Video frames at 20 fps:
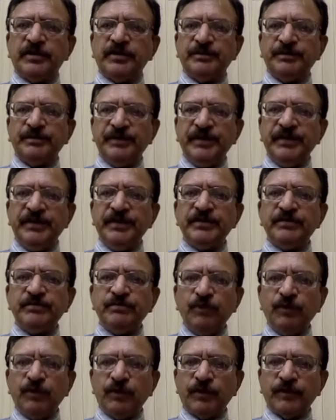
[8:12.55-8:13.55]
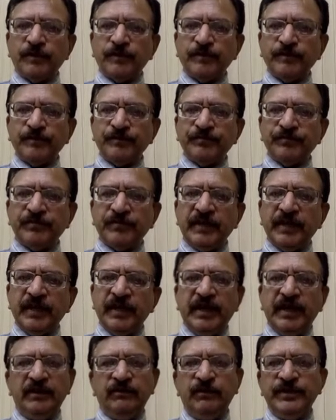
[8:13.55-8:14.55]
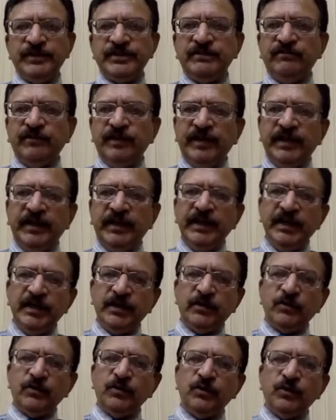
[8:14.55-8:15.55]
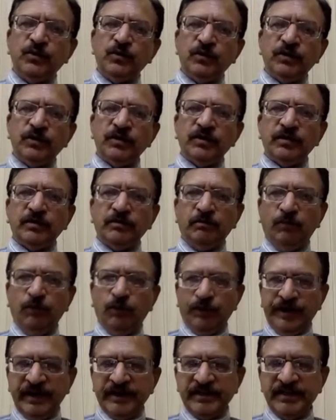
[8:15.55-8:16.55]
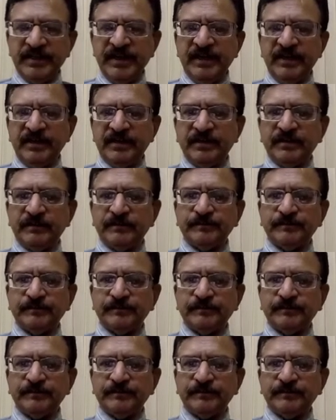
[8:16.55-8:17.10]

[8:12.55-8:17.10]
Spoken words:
speed is more, and which will lead to more accident.